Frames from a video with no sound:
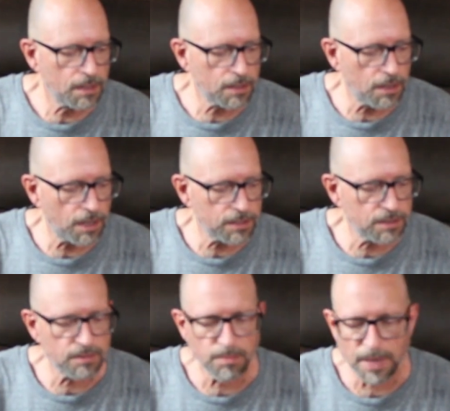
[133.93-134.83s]

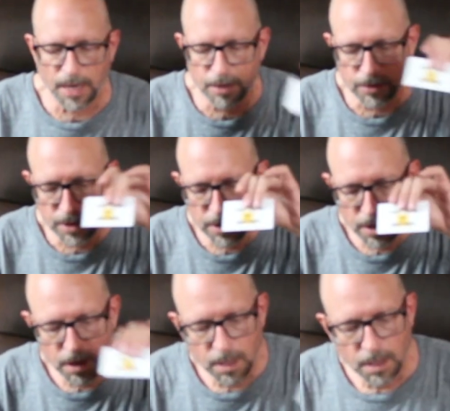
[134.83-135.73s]
Cautions of battery.
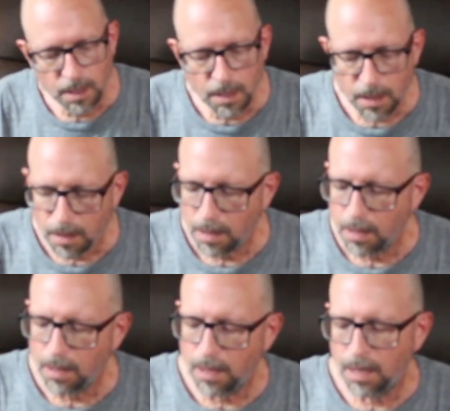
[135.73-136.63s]

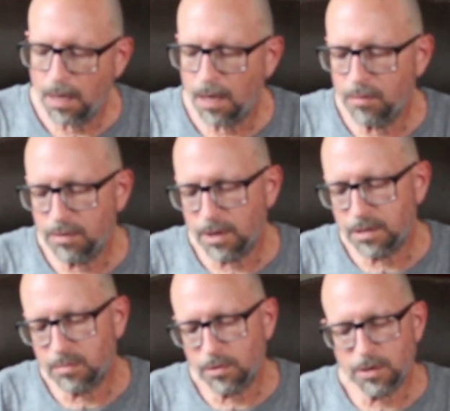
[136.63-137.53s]
And we got
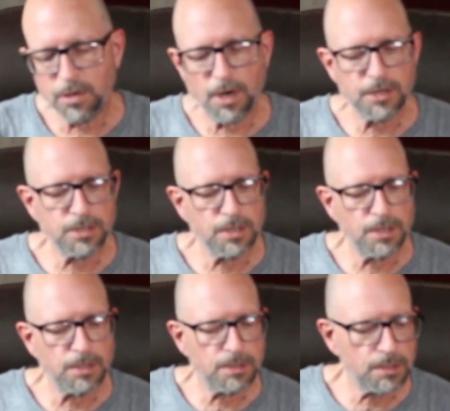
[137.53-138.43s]
some more
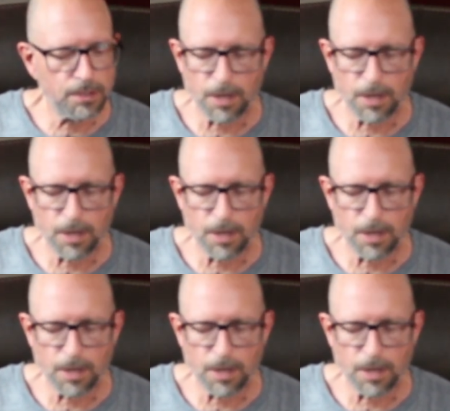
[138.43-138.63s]
cautions.